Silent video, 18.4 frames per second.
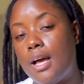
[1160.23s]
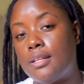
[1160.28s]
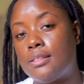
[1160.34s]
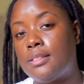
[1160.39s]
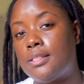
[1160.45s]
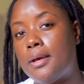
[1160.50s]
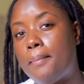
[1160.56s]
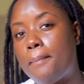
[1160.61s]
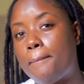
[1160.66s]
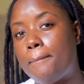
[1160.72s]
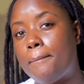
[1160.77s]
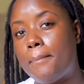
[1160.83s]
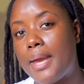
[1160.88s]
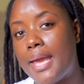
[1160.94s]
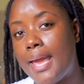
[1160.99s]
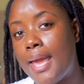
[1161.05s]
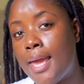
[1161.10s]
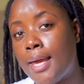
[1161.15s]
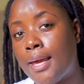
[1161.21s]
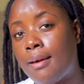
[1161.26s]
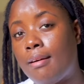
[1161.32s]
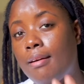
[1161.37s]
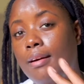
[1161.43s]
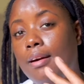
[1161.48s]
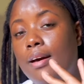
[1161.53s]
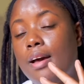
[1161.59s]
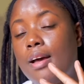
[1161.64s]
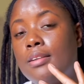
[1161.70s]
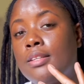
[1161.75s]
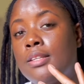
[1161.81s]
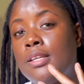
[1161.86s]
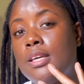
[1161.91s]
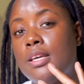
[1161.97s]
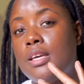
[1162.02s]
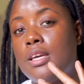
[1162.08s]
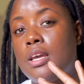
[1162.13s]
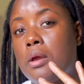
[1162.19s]
to make
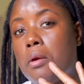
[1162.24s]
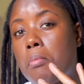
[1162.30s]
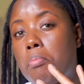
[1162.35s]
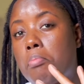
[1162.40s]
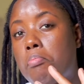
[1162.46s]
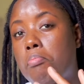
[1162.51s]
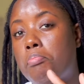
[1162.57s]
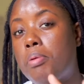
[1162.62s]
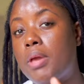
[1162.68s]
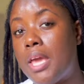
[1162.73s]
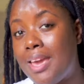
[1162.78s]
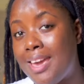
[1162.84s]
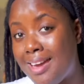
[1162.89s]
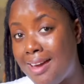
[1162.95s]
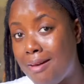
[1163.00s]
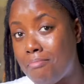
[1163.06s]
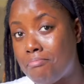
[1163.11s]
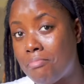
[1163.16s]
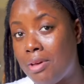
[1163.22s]
the PM